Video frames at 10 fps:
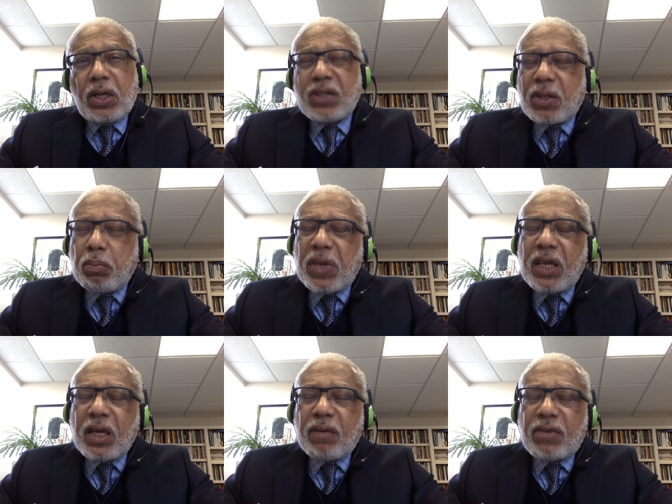is the
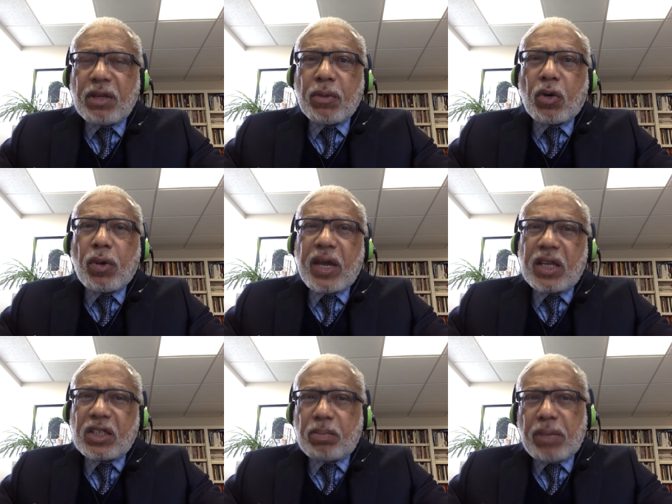meaning of
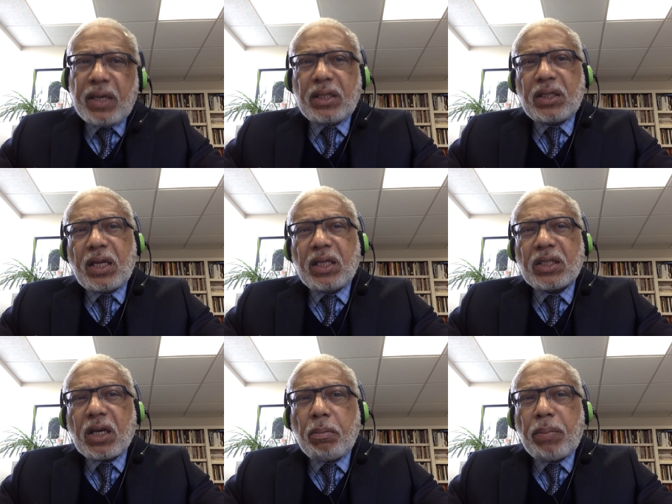democratic space and
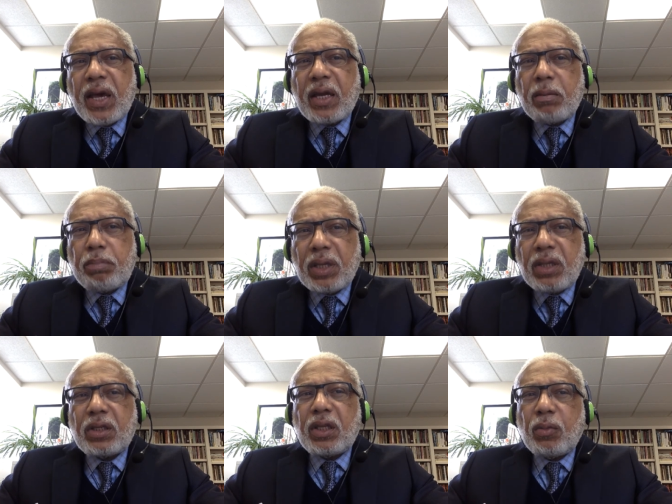its
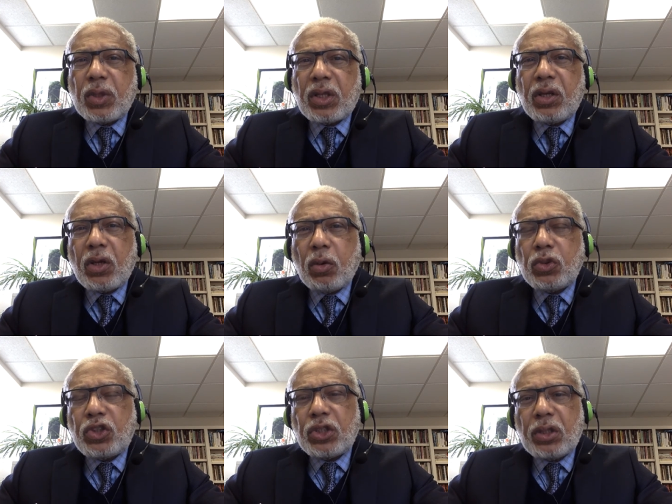compatibility with the
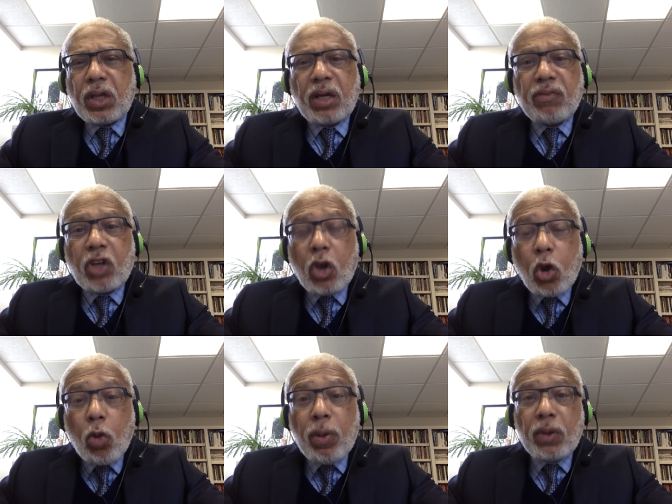notion of
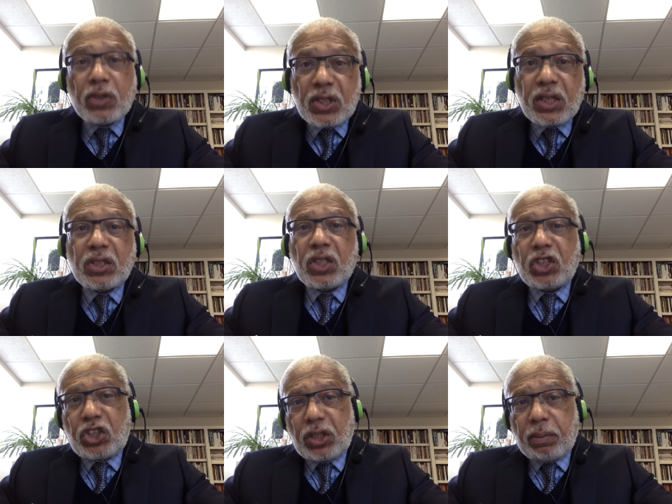global
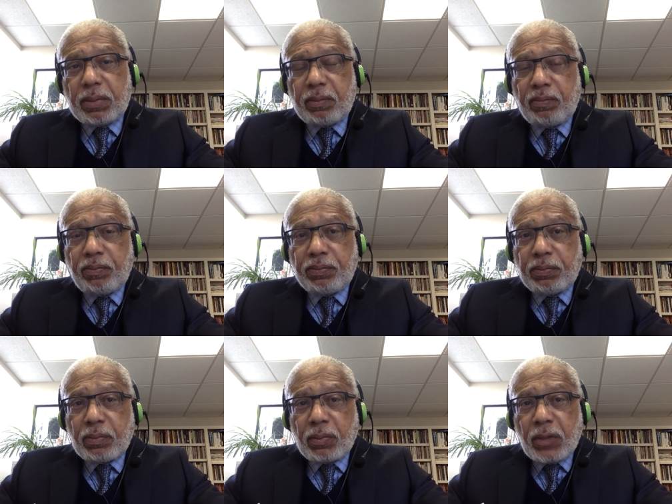citizenship.
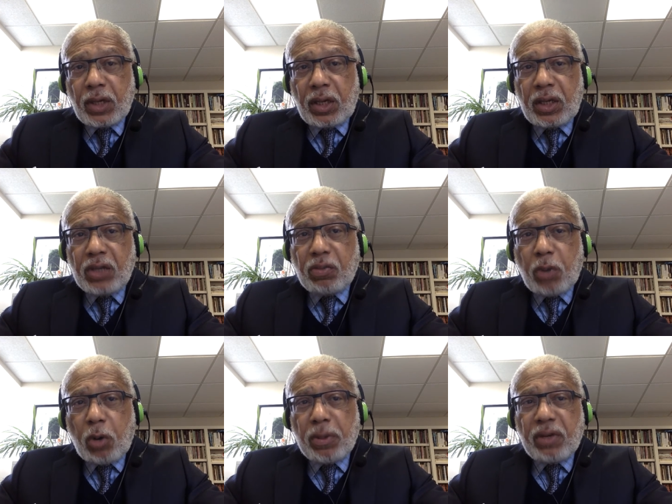In this
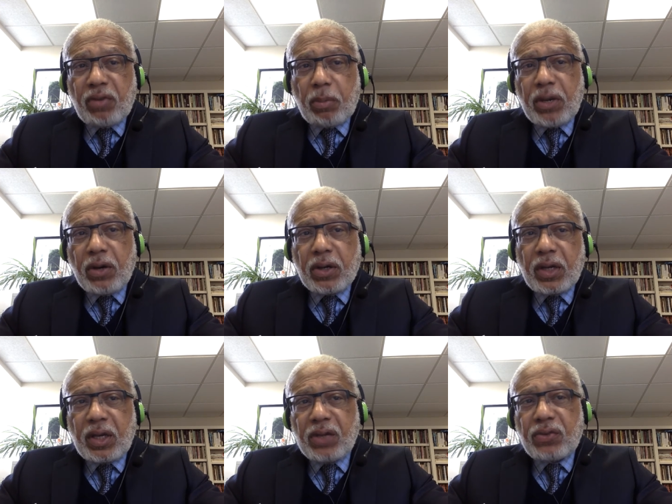moment of
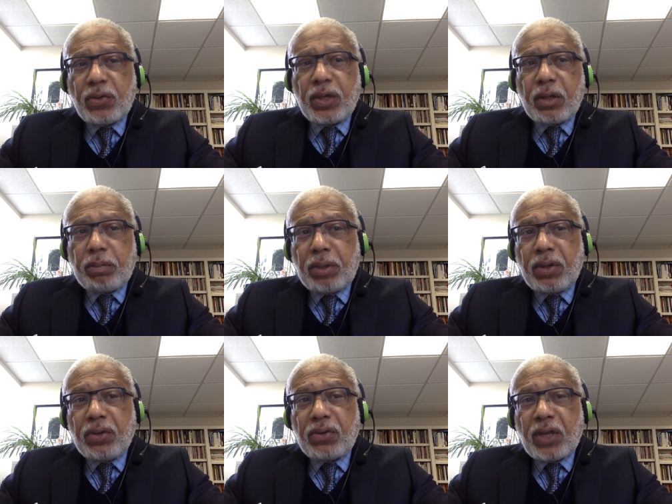American history, it
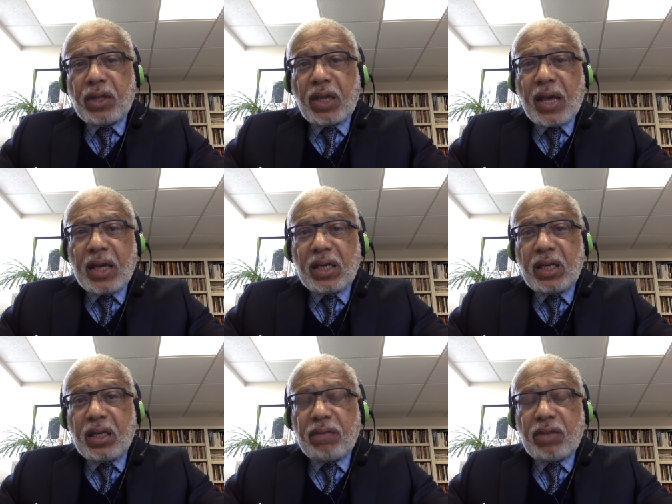appears that the
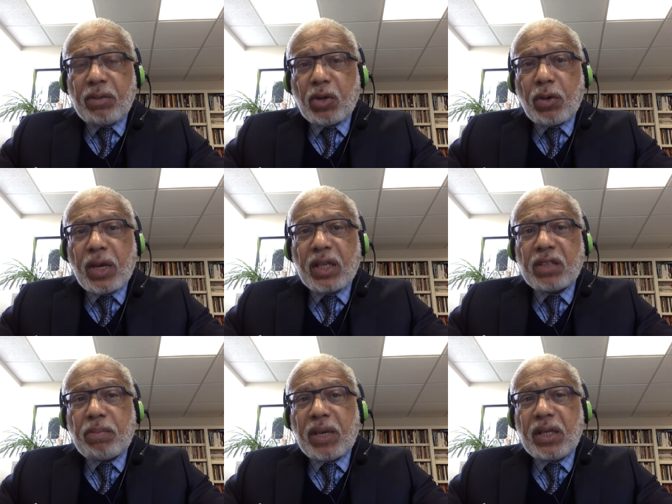idea of democratic
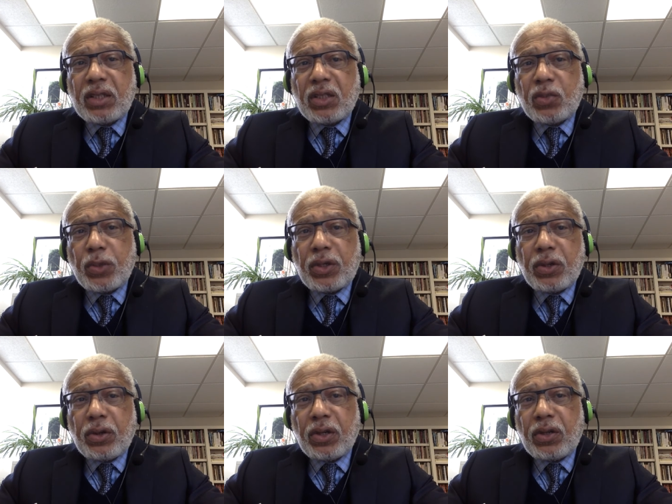space is
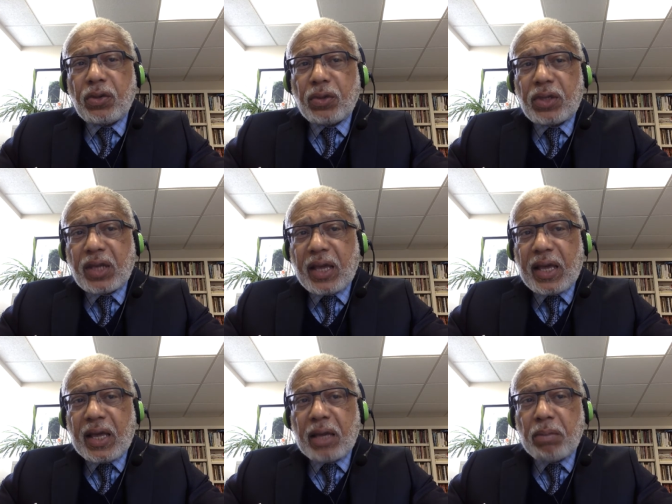returning to a
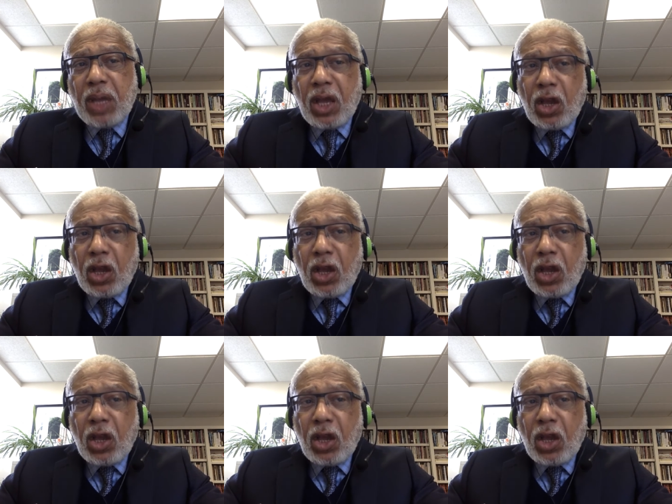time